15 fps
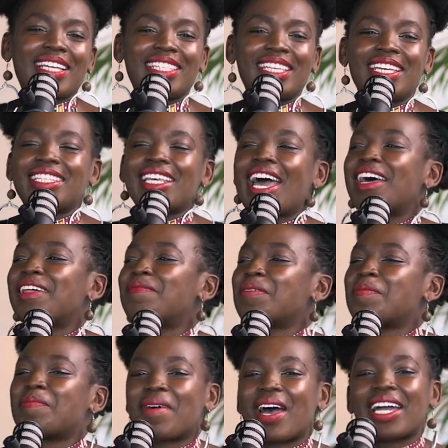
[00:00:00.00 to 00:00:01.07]
access i'll
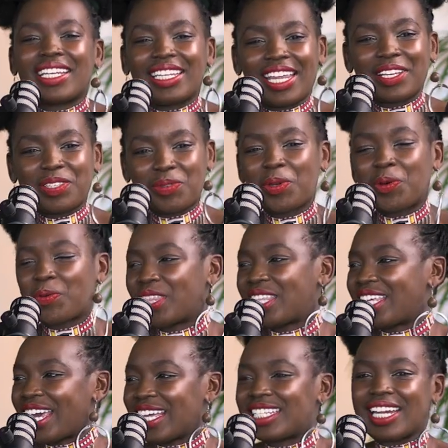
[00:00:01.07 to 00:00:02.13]
be back next week with
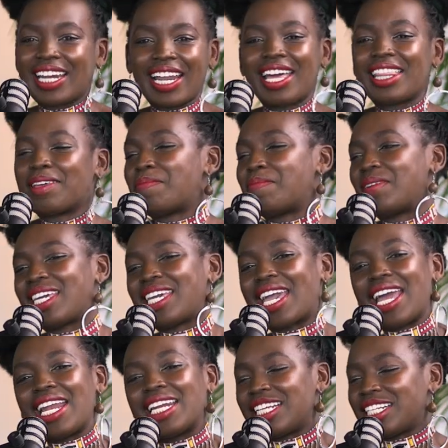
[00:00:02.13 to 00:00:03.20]
yet another big
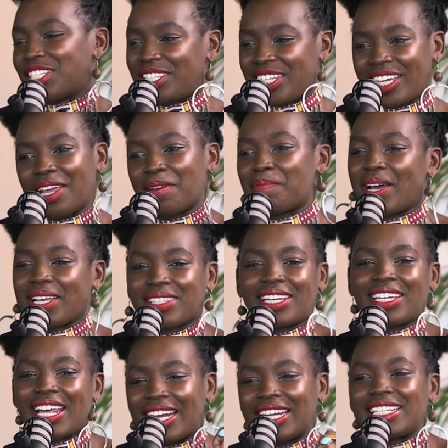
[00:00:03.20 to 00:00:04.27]
energy and
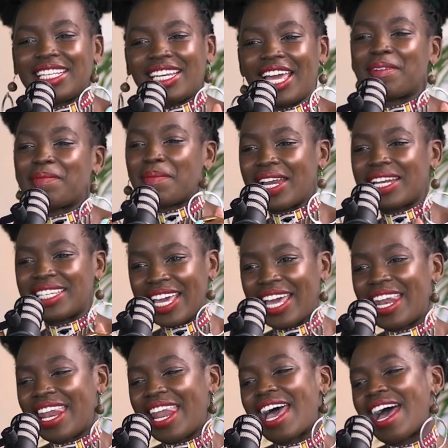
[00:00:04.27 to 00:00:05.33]
personality like
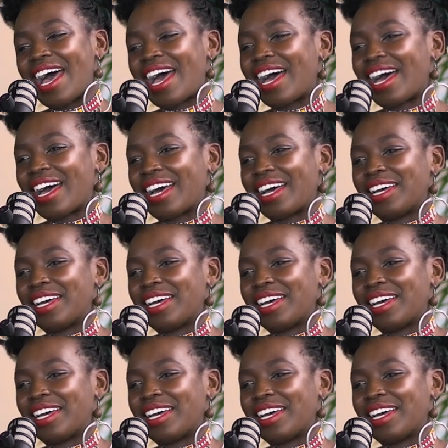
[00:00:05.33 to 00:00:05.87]
mandela